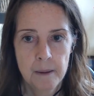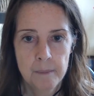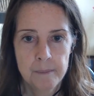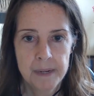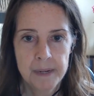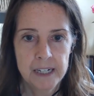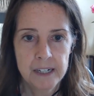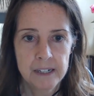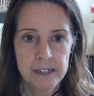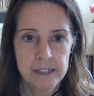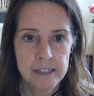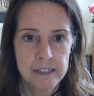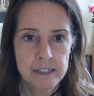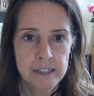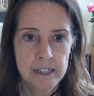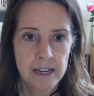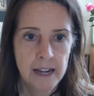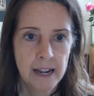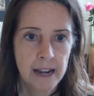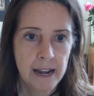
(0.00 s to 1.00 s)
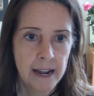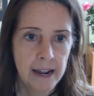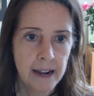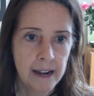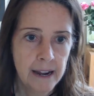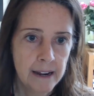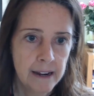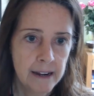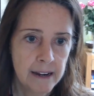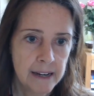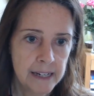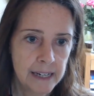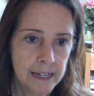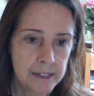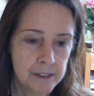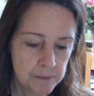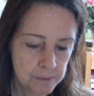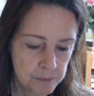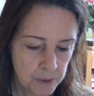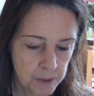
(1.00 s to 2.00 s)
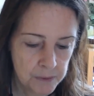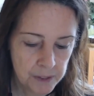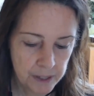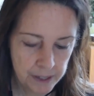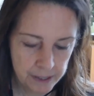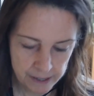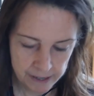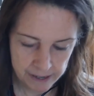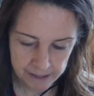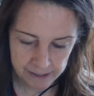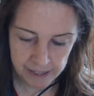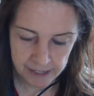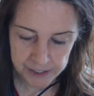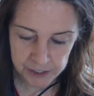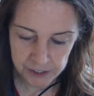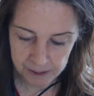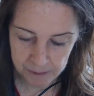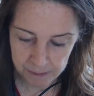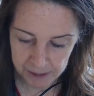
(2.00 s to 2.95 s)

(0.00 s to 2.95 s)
because I don't